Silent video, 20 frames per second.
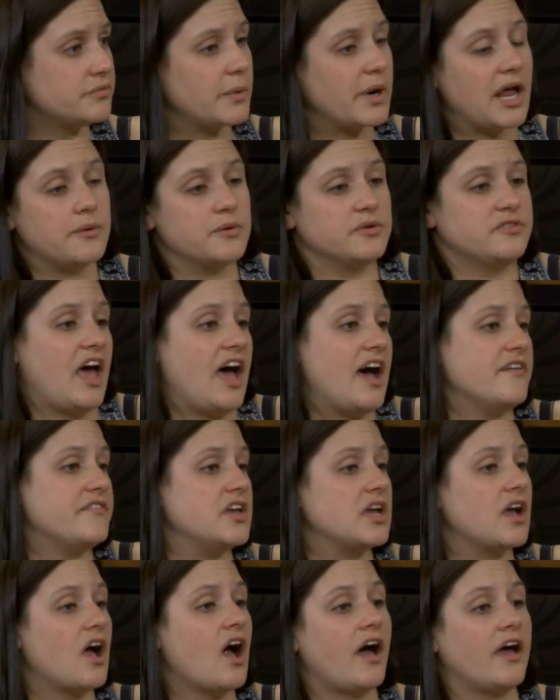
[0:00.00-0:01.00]
When I was
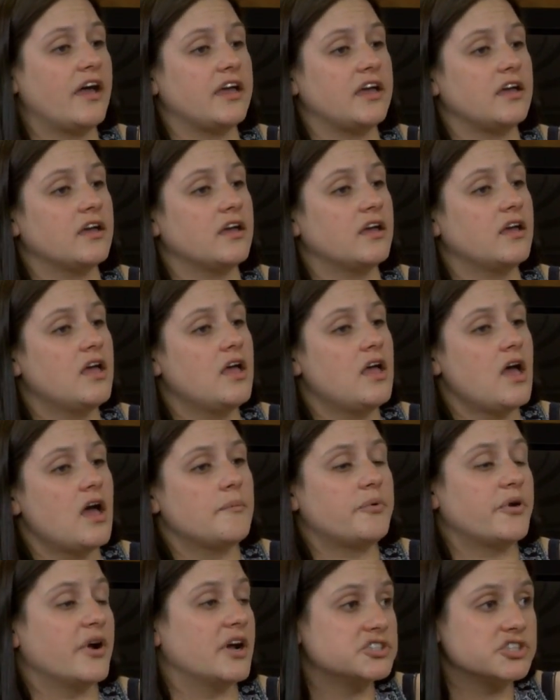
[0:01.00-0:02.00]
having high
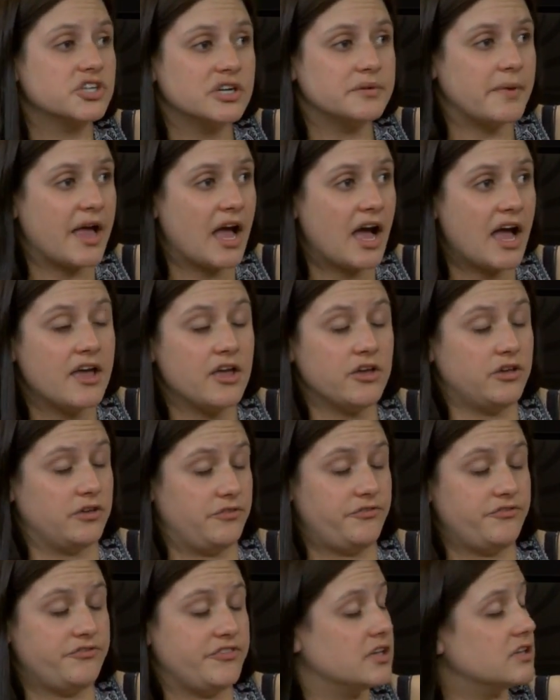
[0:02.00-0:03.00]
pressure in my eye, I could
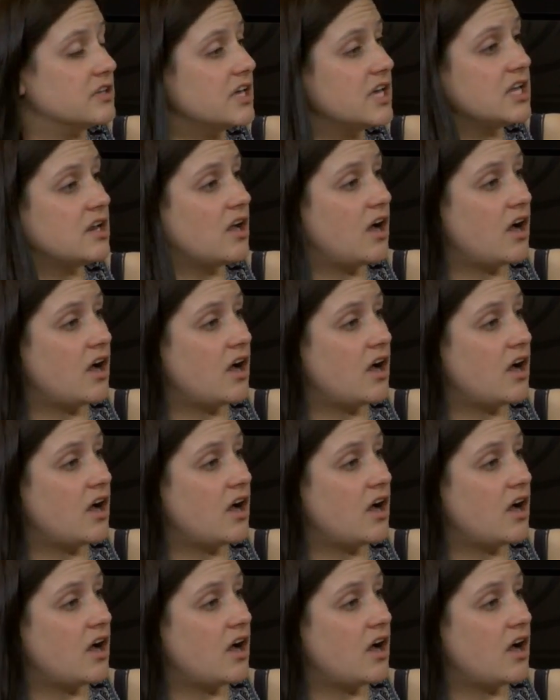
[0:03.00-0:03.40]
feel it,